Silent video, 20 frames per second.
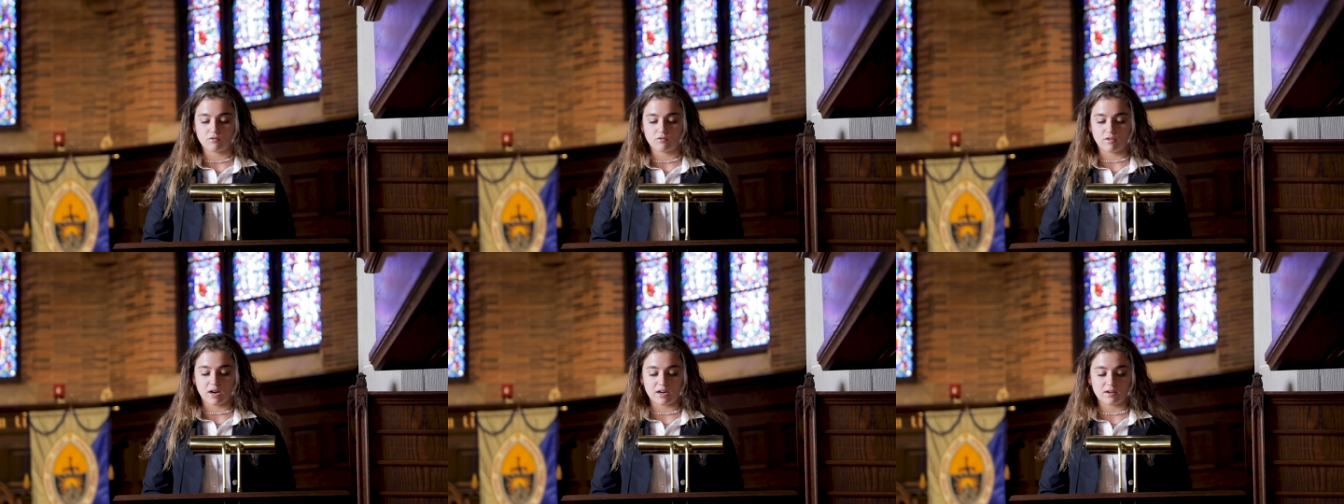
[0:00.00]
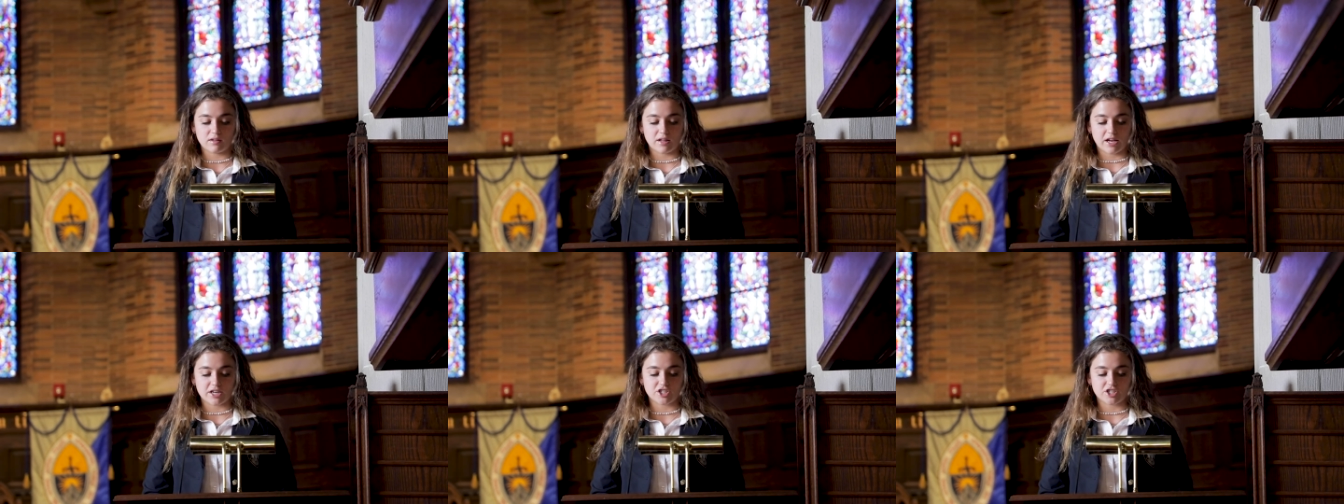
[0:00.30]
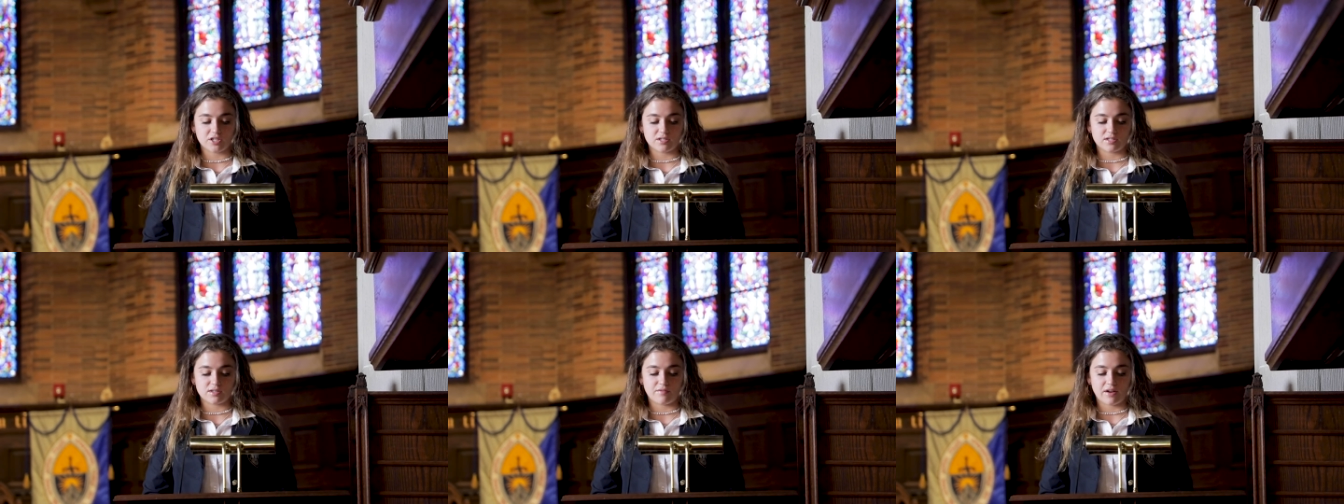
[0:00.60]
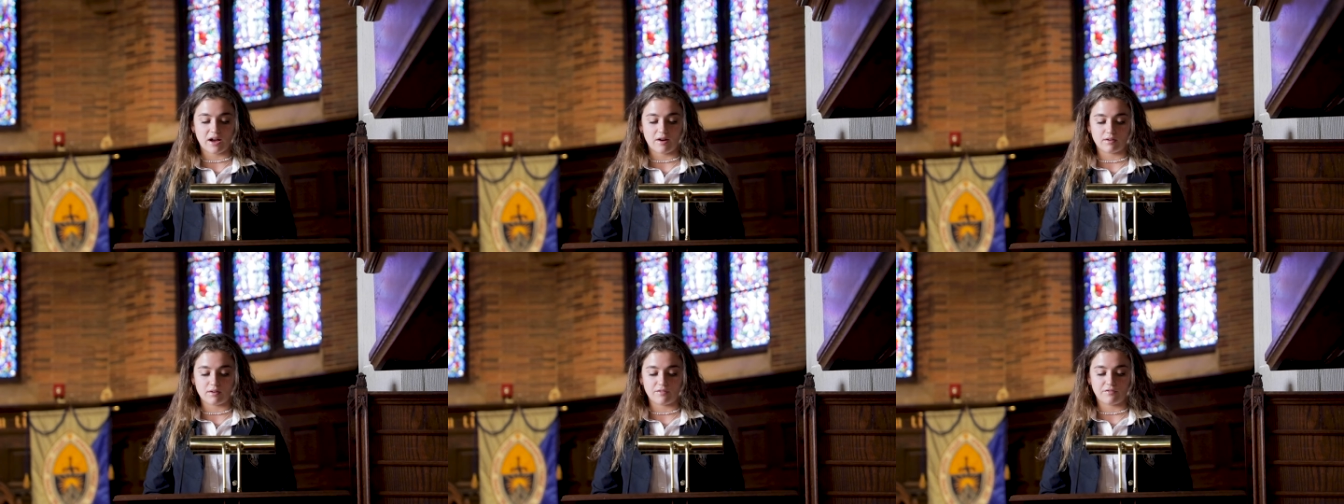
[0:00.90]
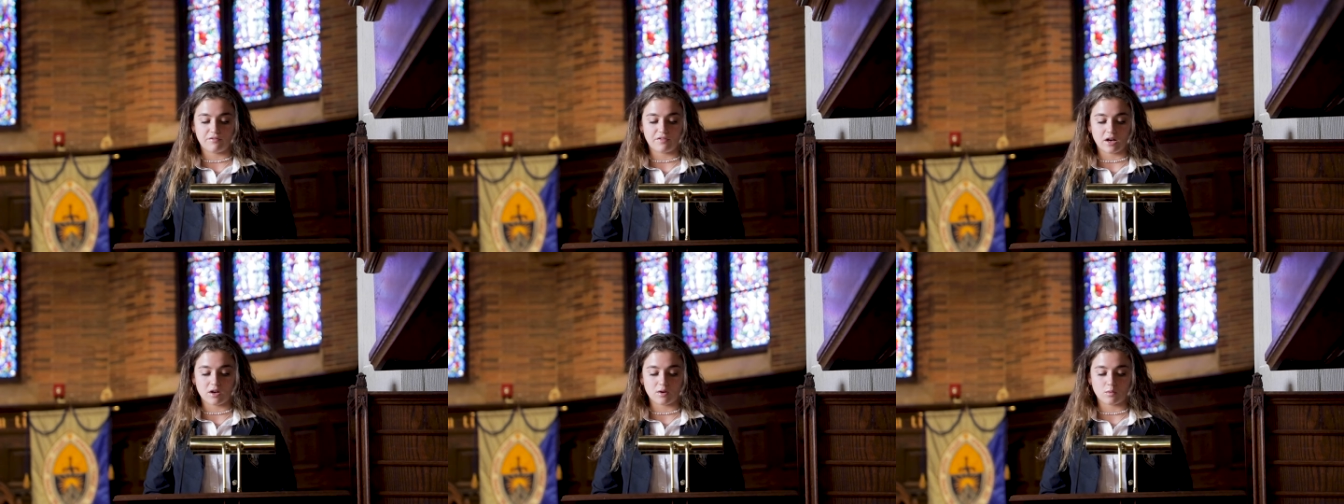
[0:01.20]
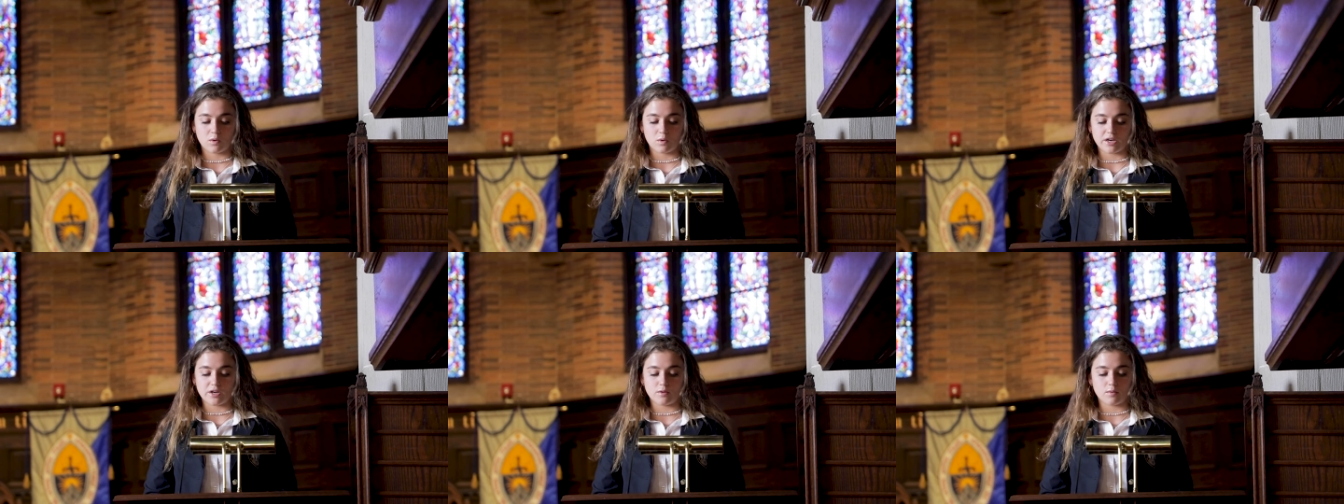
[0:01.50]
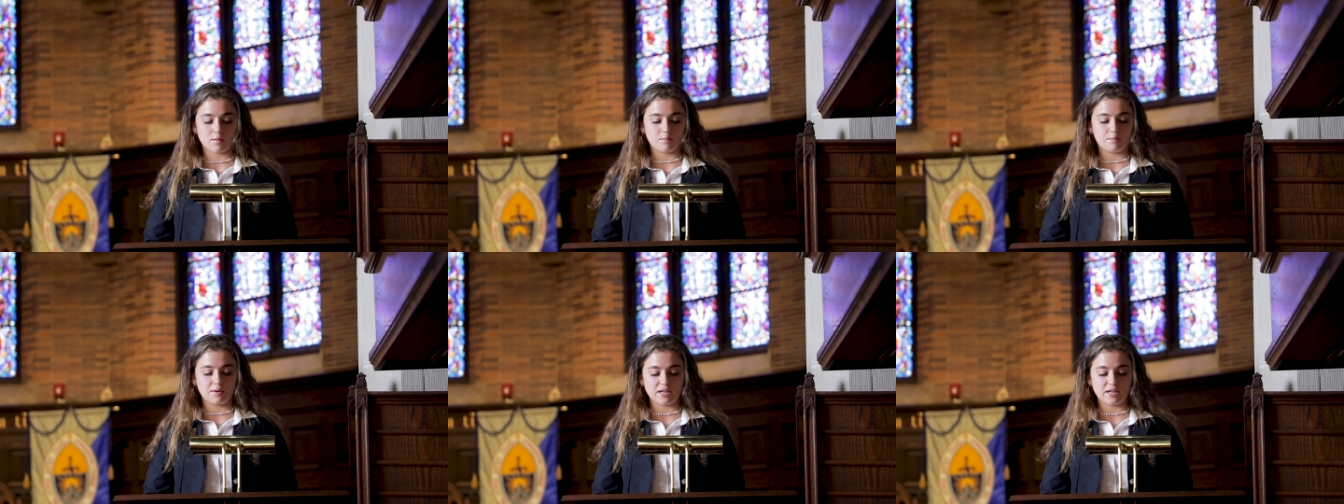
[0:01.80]
recollections of how it felt when you
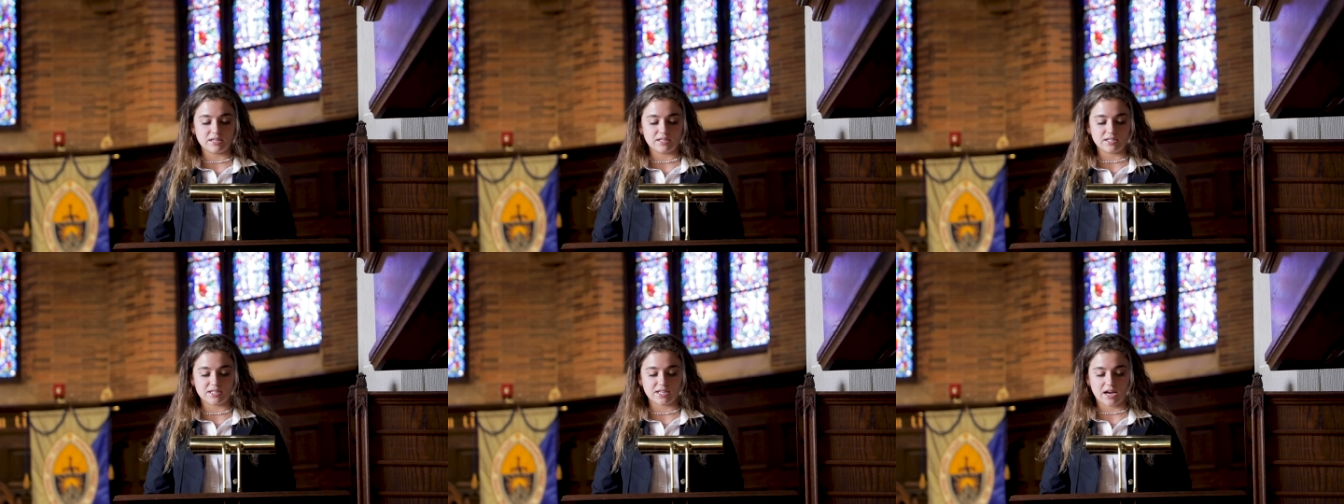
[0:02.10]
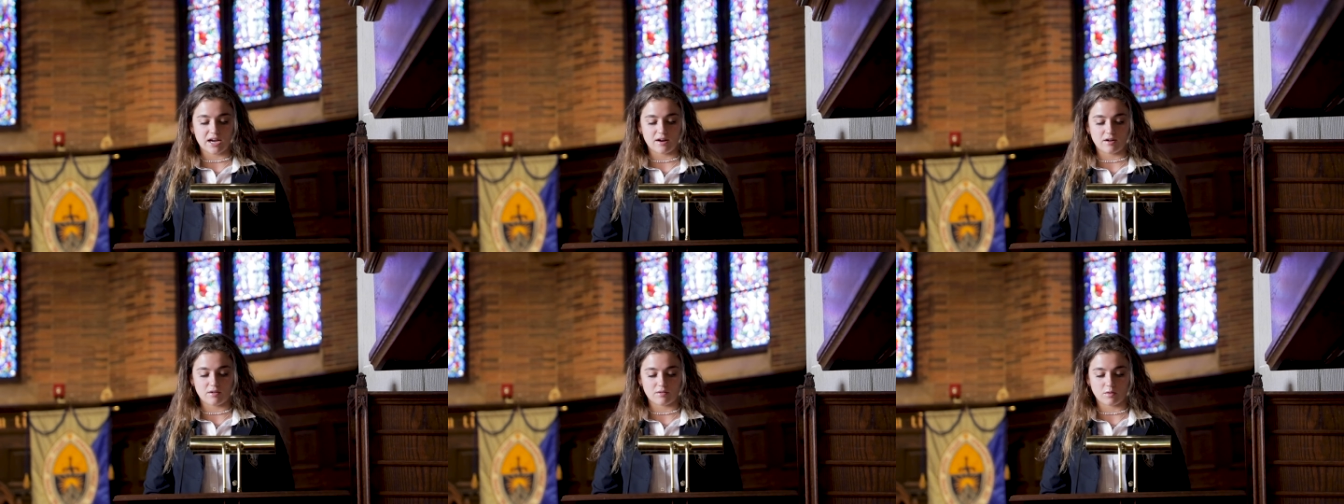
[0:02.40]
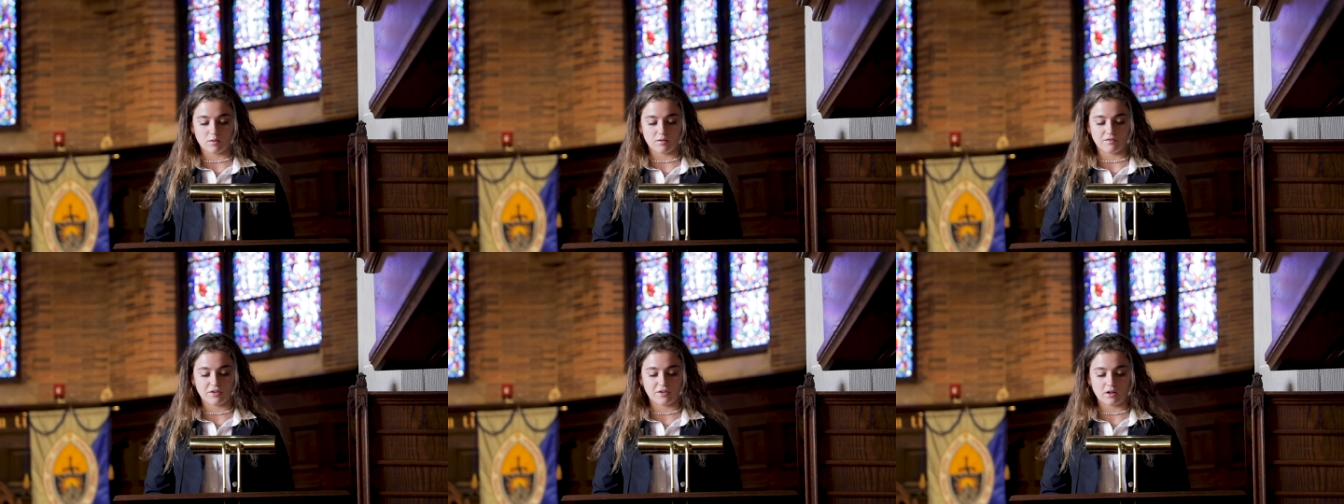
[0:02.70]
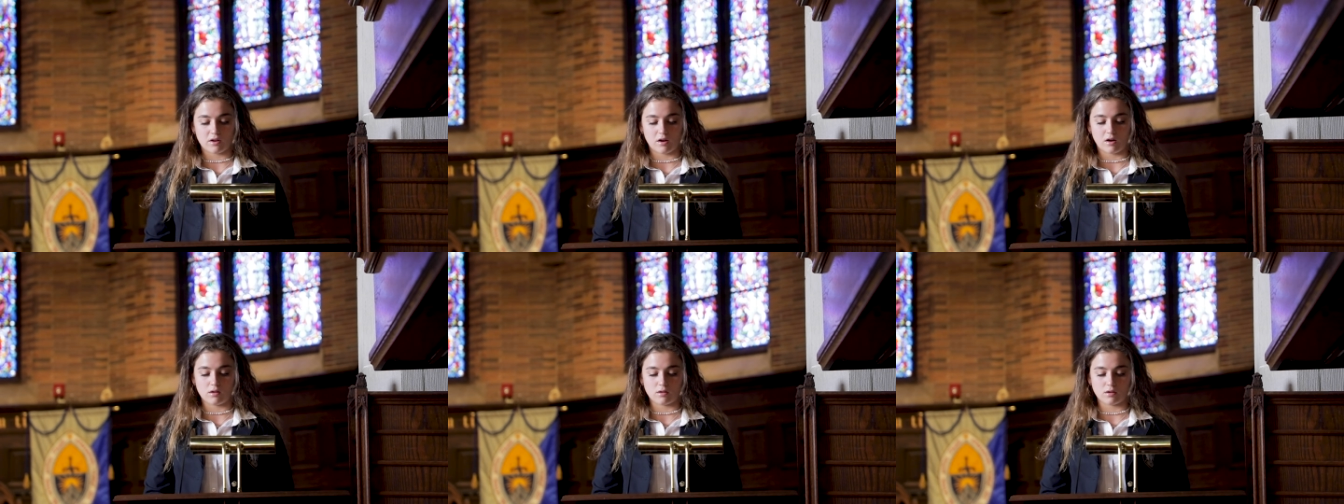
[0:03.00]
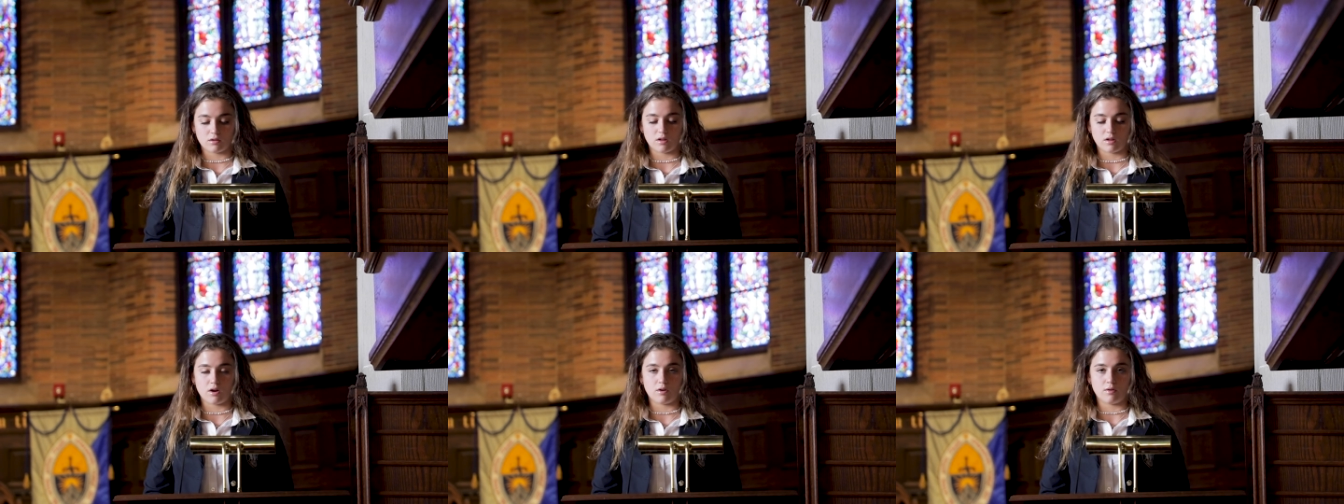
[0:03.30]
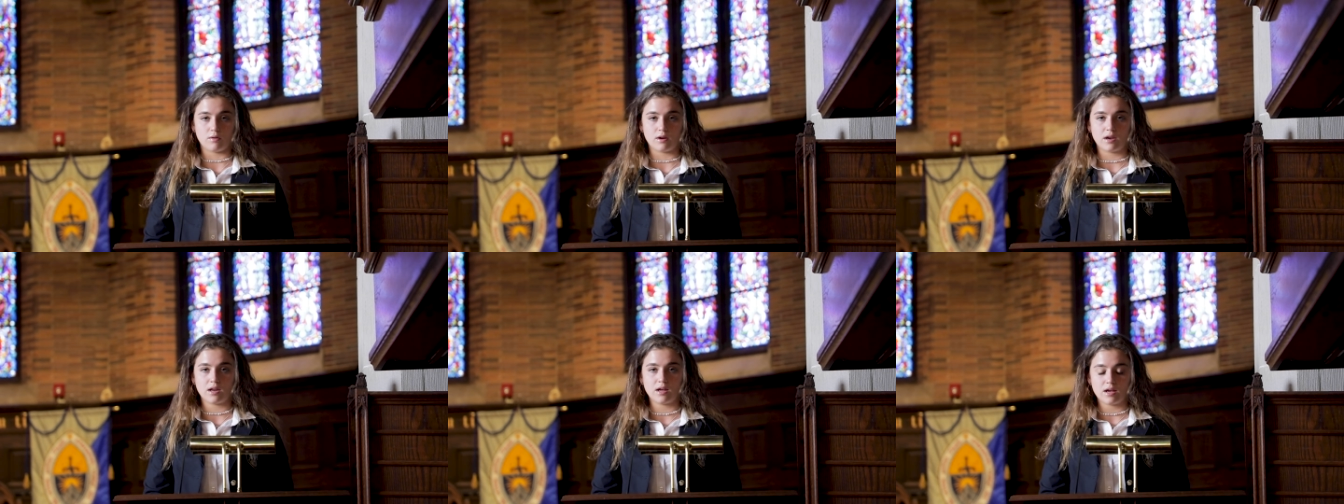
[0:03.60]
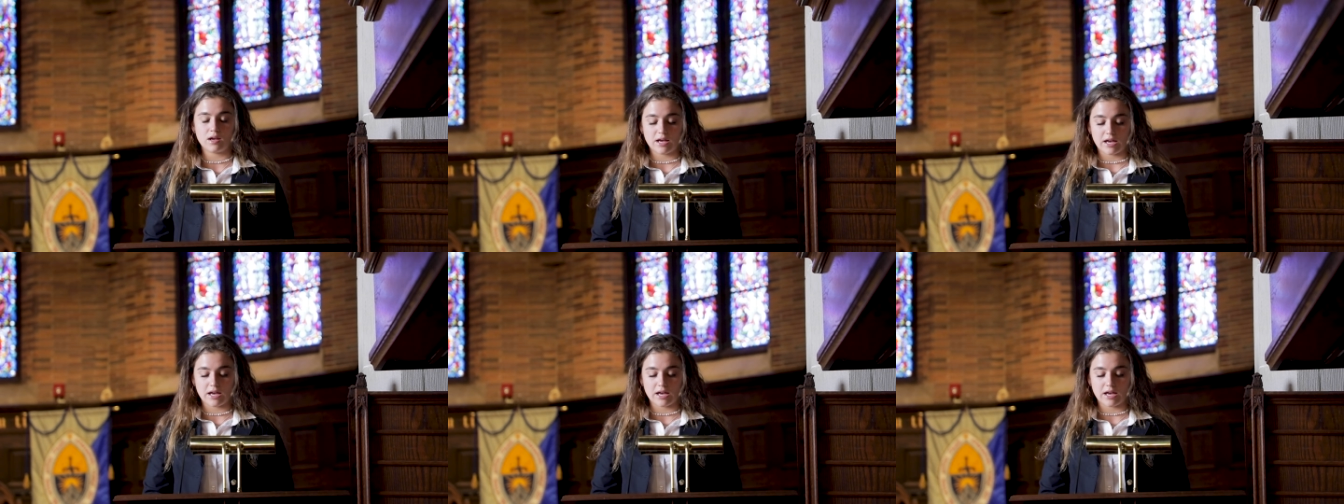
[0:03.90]
were beaten down or felt all alone,